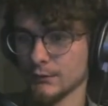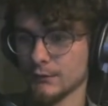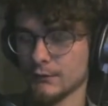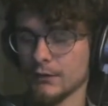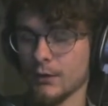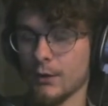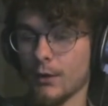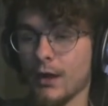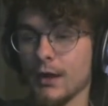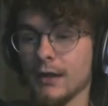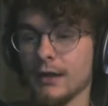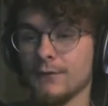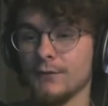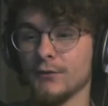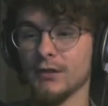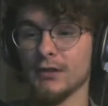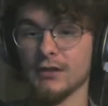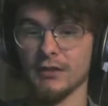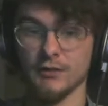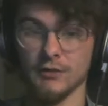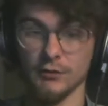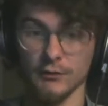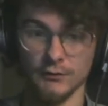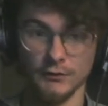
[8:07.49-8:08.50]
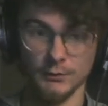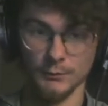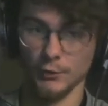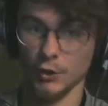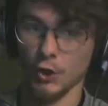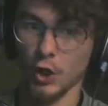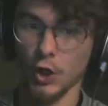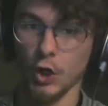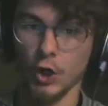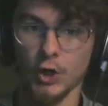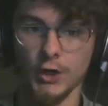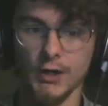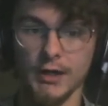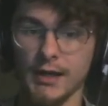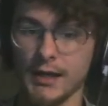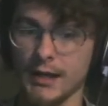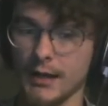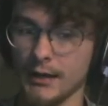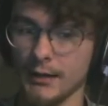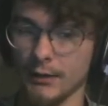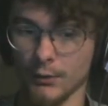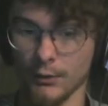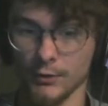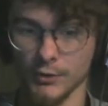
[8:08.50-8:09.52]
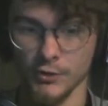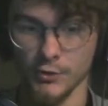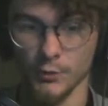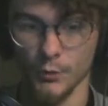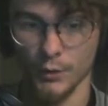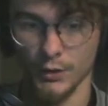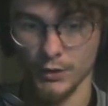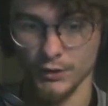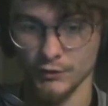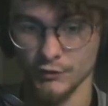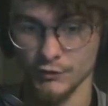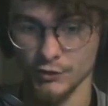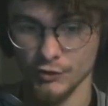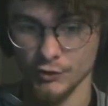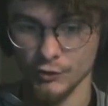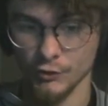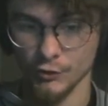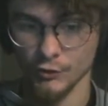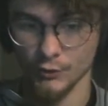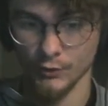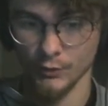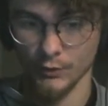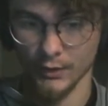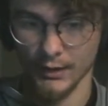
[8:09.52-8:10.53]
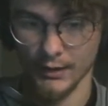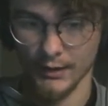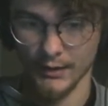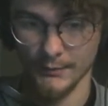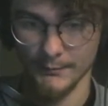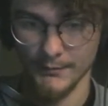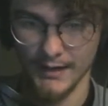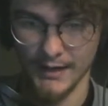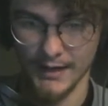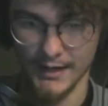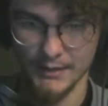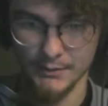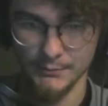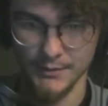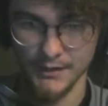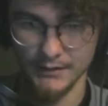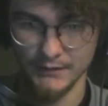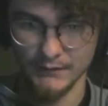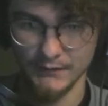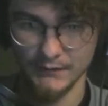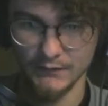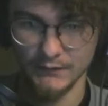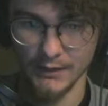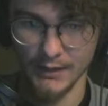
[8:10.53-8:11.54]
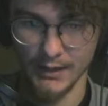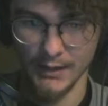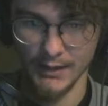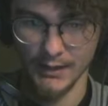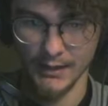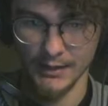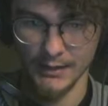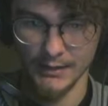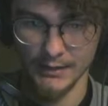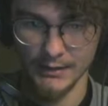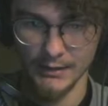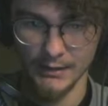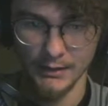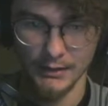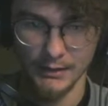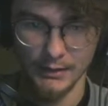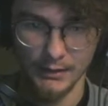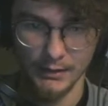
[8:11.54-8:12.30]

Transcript: So if you need to do some kerning, or you want to do animate, say,